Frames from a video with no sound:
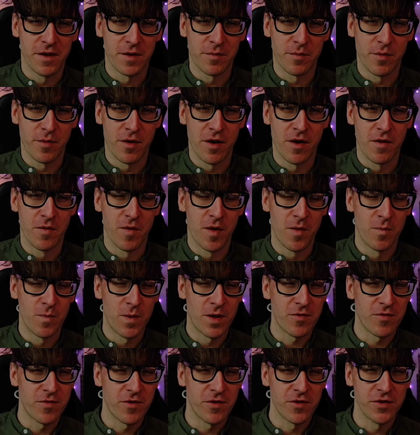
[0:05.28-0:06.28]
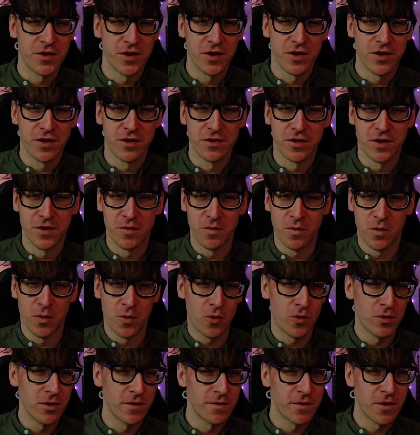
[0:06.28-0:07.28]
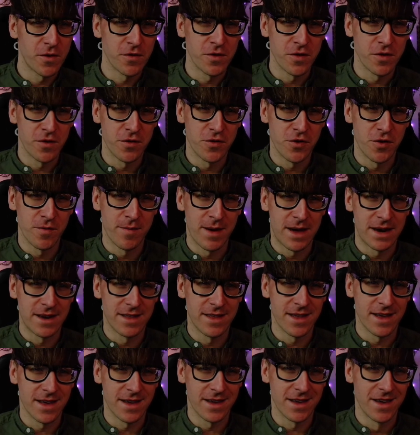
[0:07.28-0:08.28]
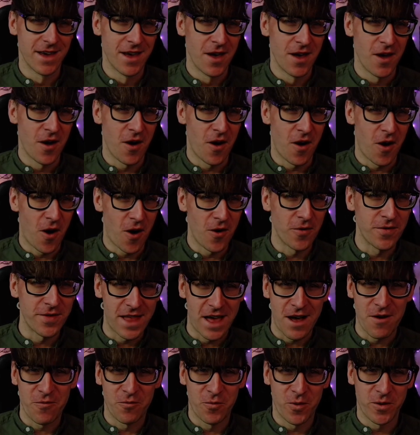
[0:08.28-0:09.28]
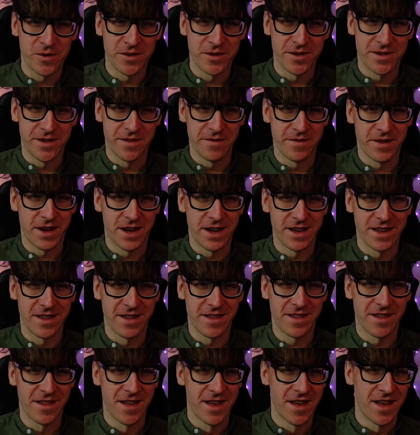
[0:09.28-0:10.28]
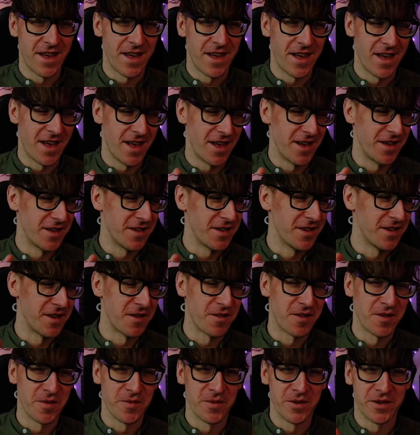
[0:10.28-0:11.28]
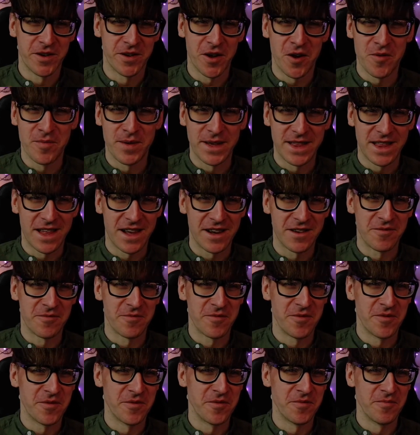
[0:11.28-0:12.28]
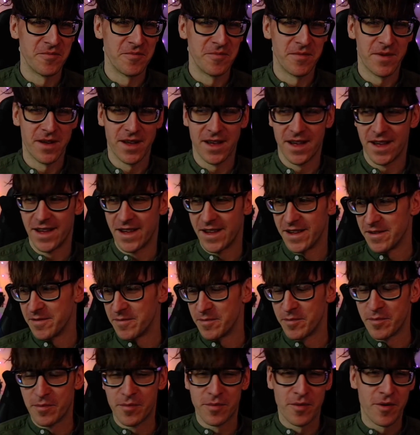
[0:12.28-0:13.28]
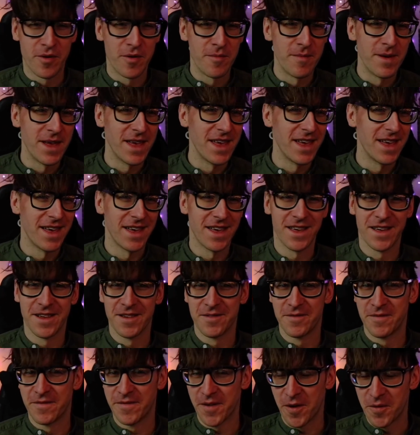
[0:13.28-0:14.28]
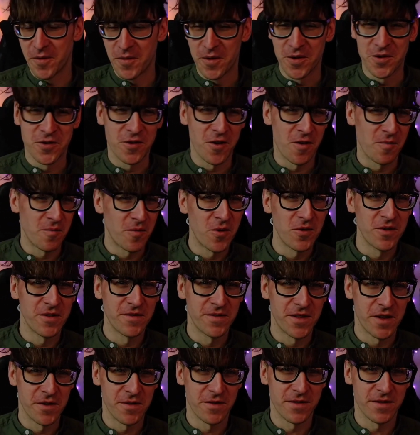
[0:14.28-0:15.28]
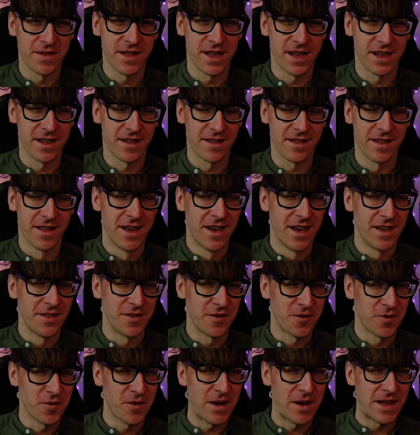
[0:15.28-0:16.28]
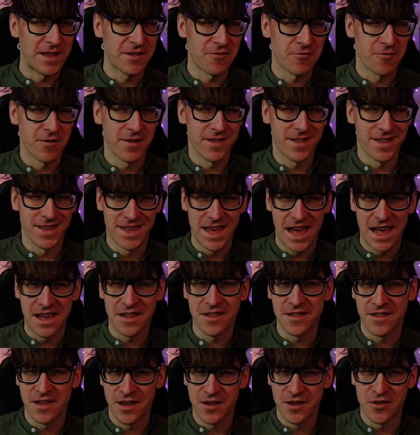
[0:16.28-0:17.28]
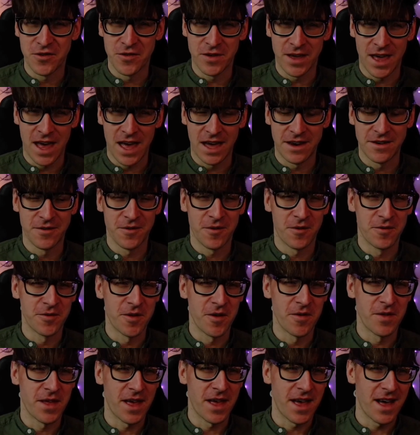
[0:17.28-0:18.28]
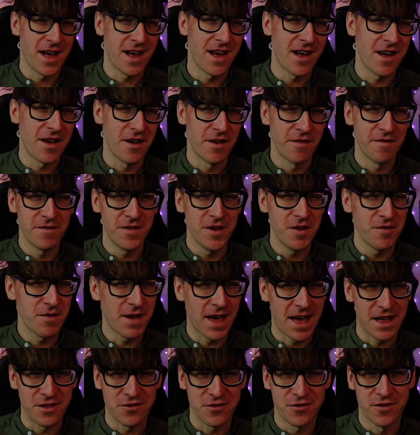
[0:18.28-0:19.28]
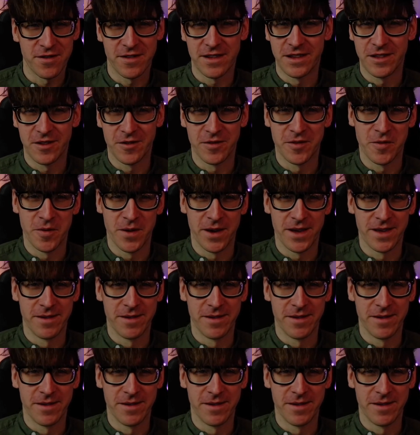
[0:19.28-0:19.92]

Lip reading: Pro and whether or not you could do all of your YouTube editing on that one device, so Adobe Lightroom, Premiere, Photoshop, all of those things. The short answer is yes, you can, although there are a few catches along the way.